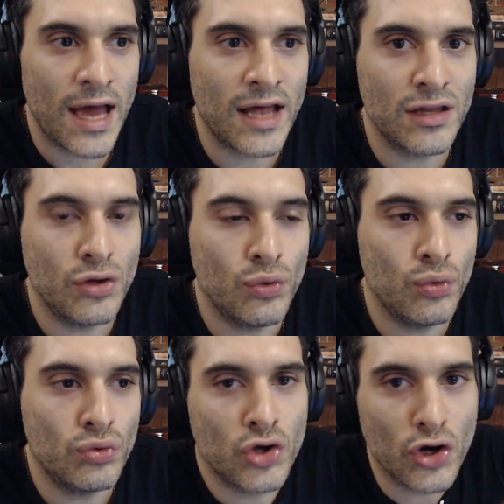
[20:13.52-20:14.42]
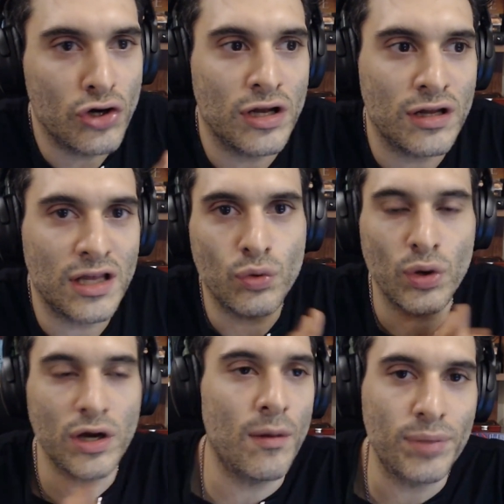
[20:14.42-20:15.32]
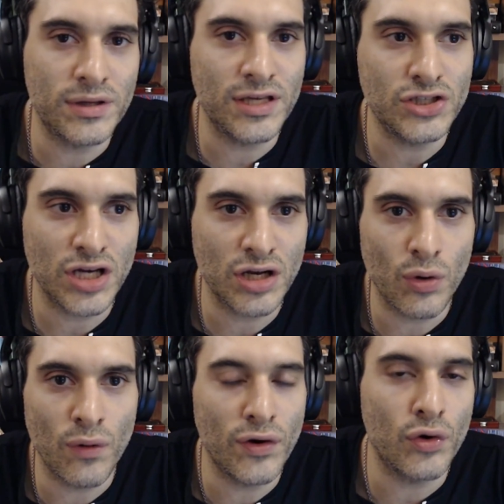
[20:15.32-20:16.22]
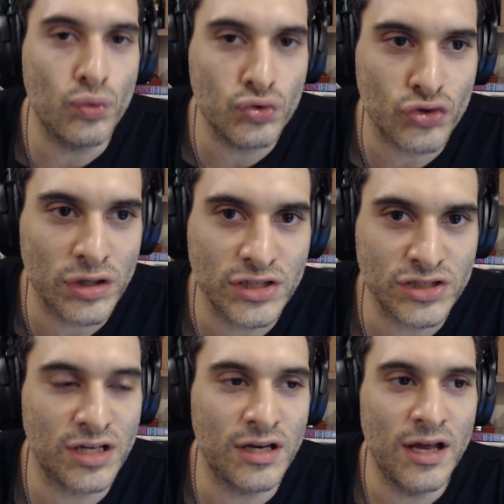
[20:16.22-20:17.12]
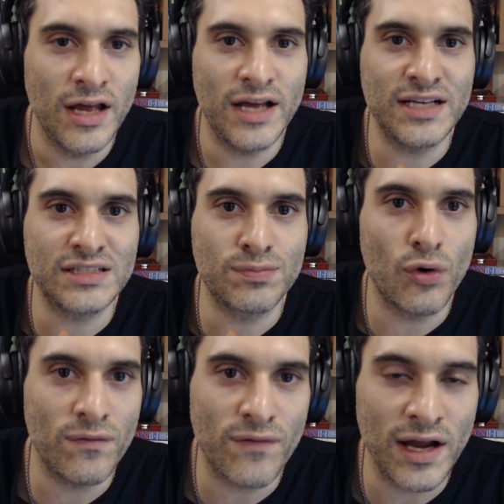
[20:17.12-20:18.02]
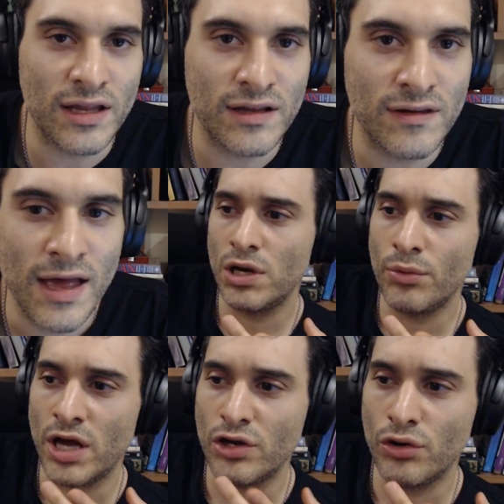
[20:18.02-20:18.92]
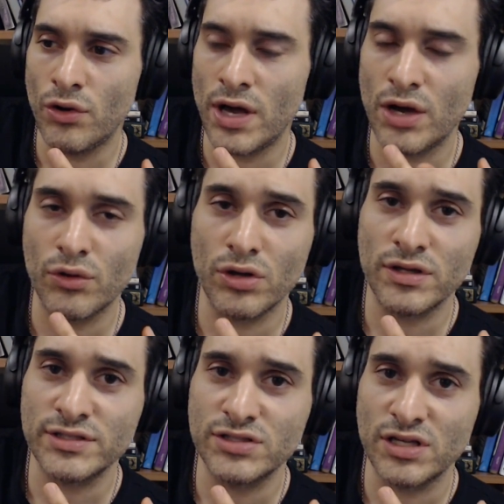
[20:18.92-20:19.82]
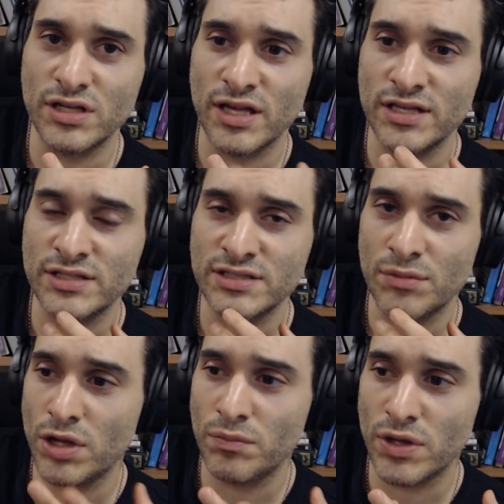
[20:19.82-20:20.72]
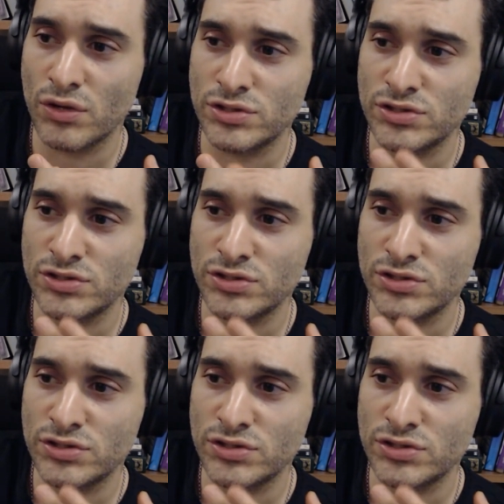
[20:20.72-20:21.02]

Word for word: and you turned it into a competition over whose religion is more violent. By the way, I don't know how good the study is. It might be a good